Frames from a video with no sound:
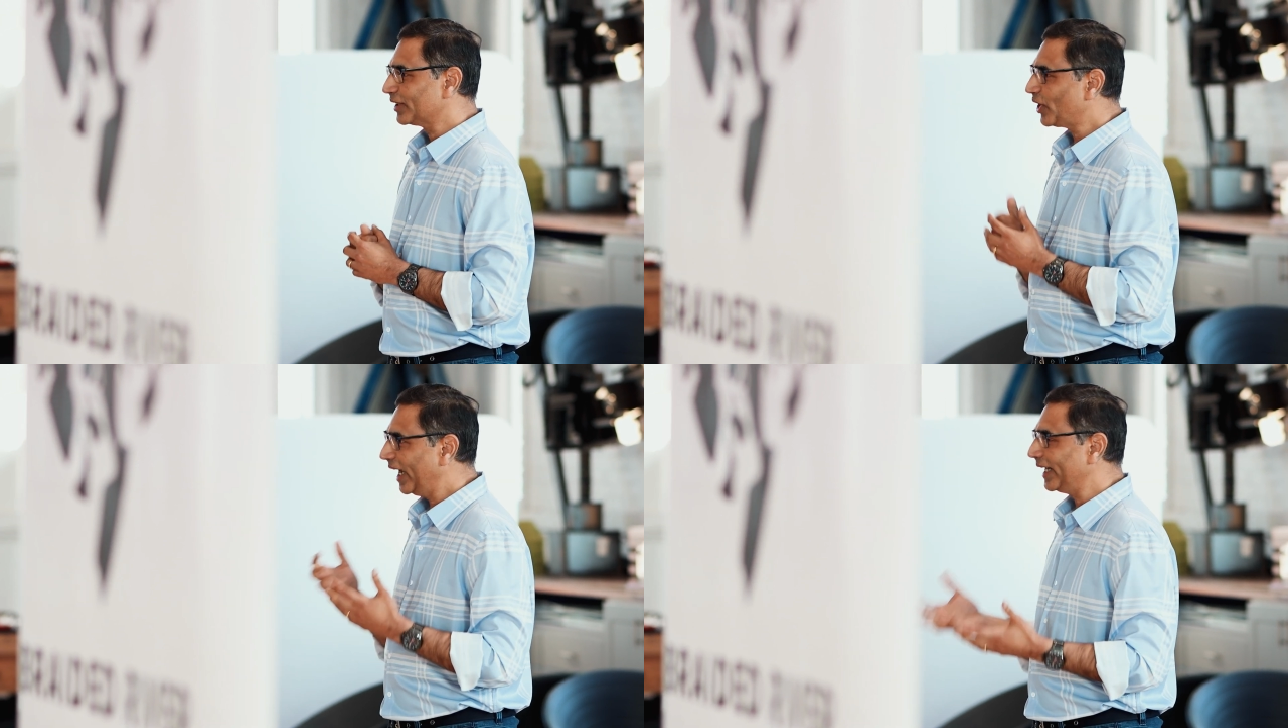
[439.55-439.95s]

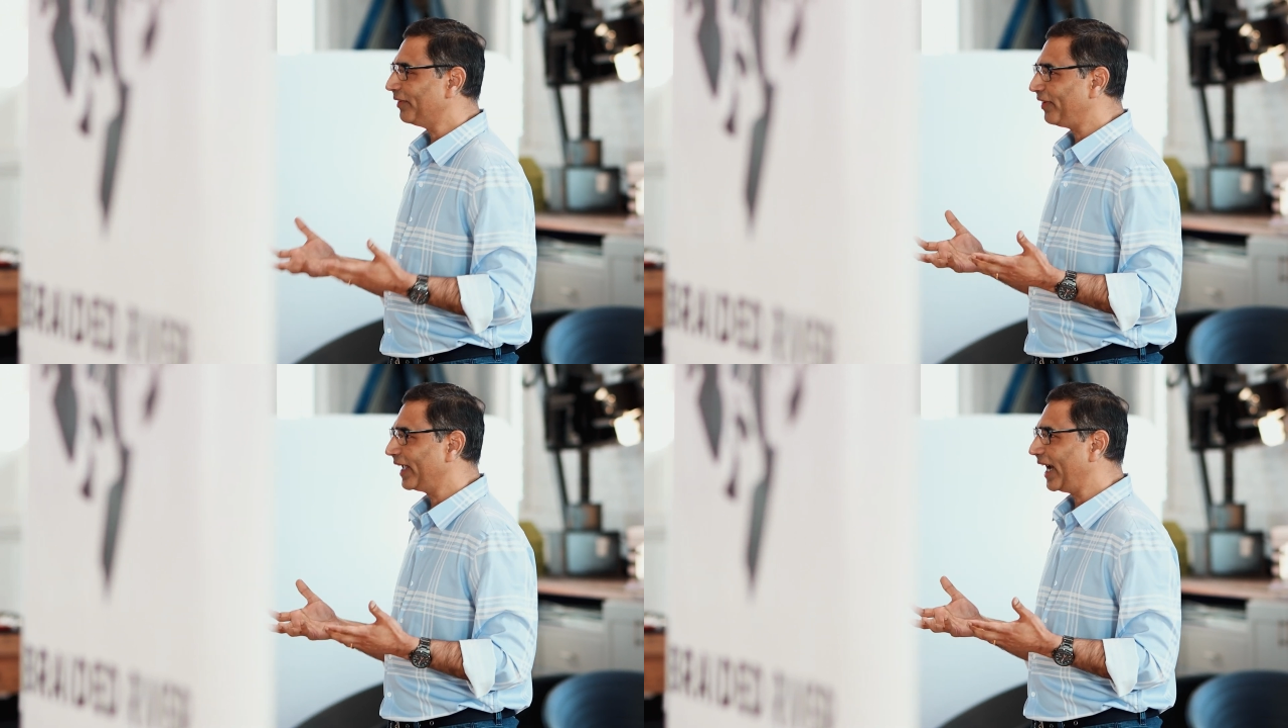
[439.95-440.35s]
trying
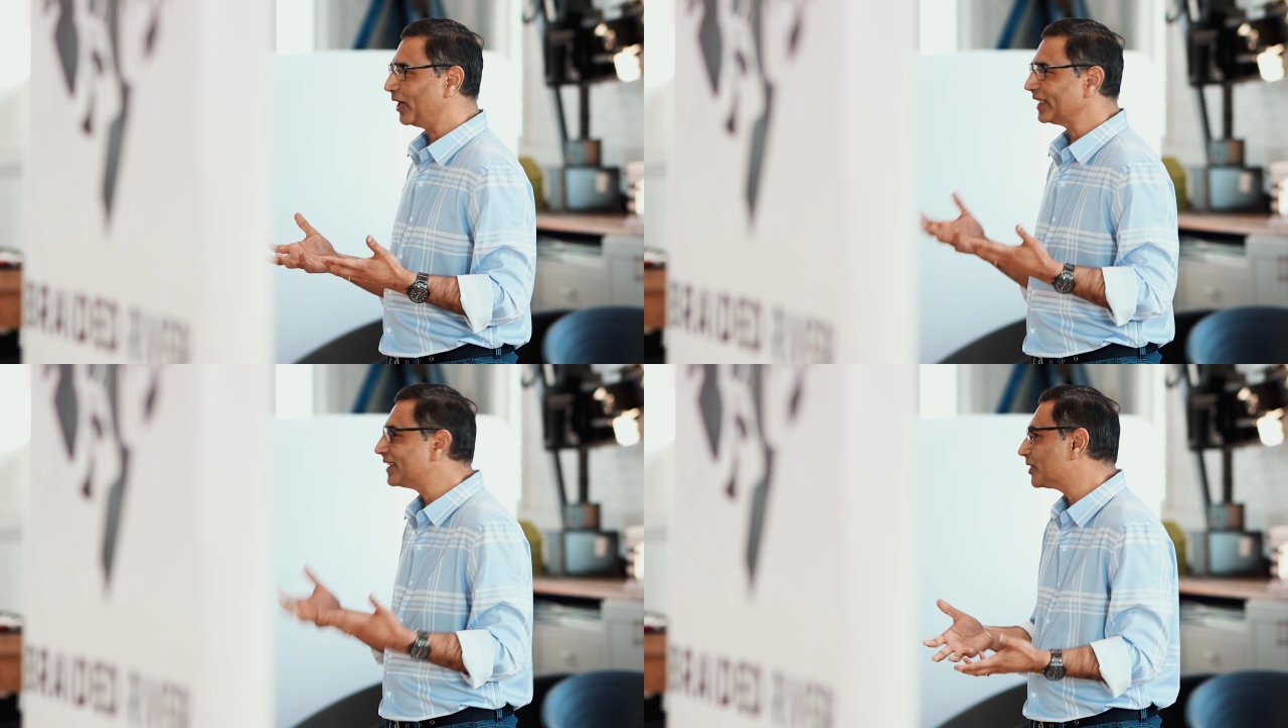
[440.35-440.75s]
to figure
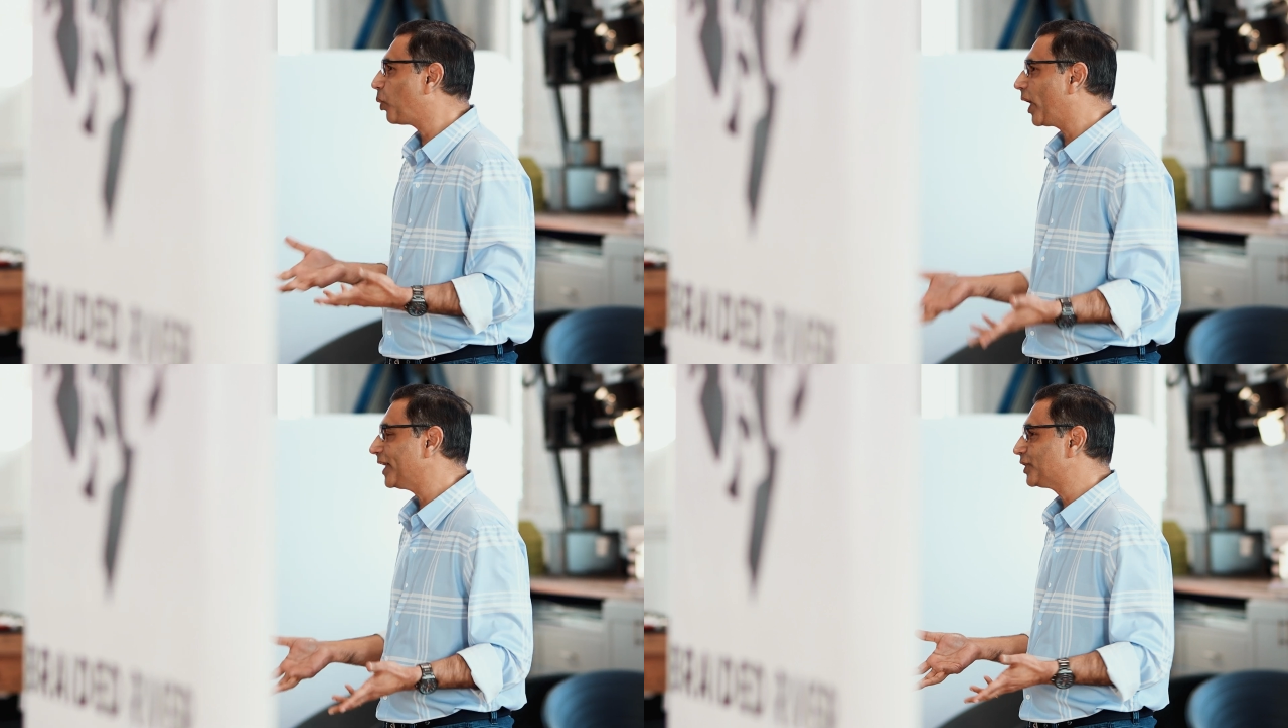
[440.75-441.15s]
out, is this
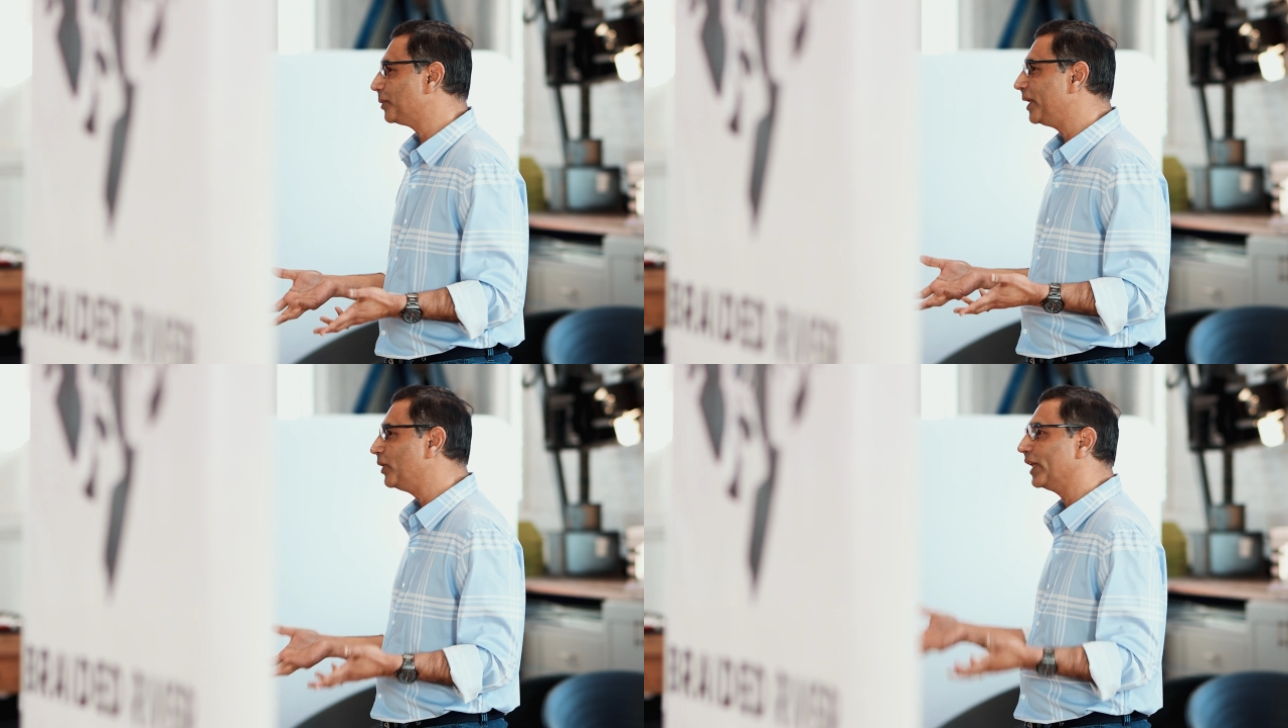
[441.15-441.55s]
what I
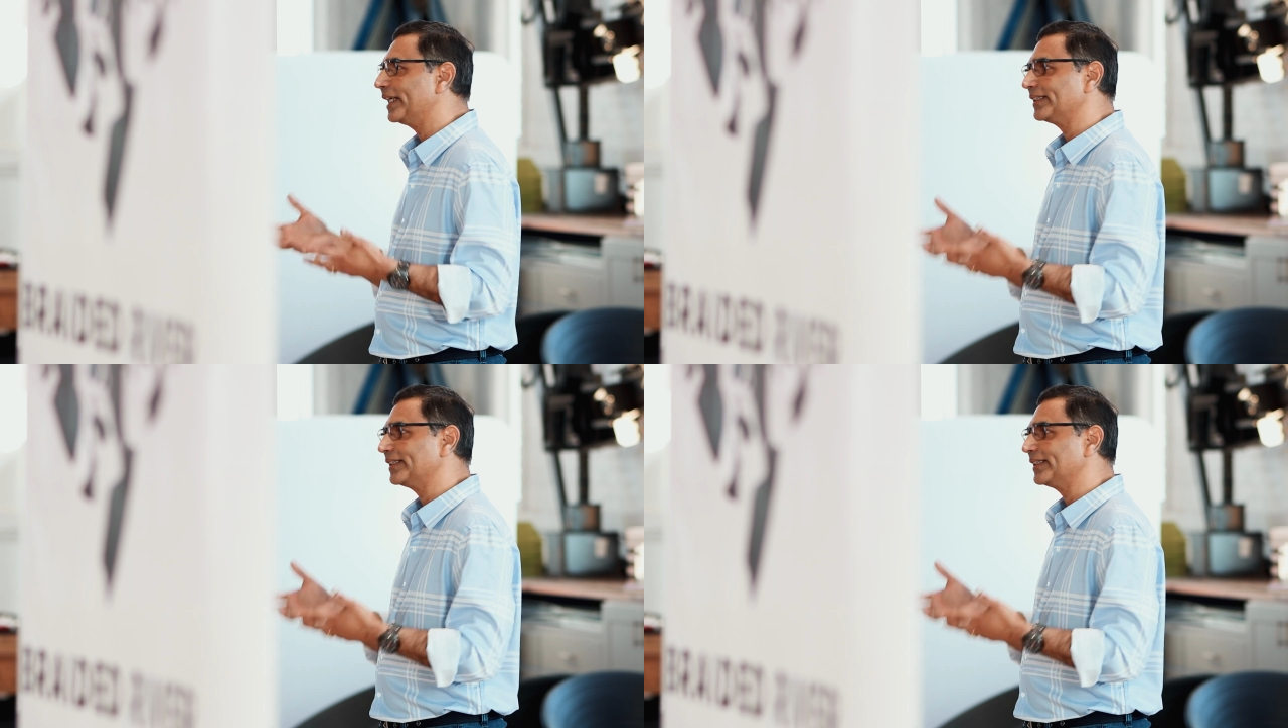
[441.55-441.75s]
should be doing?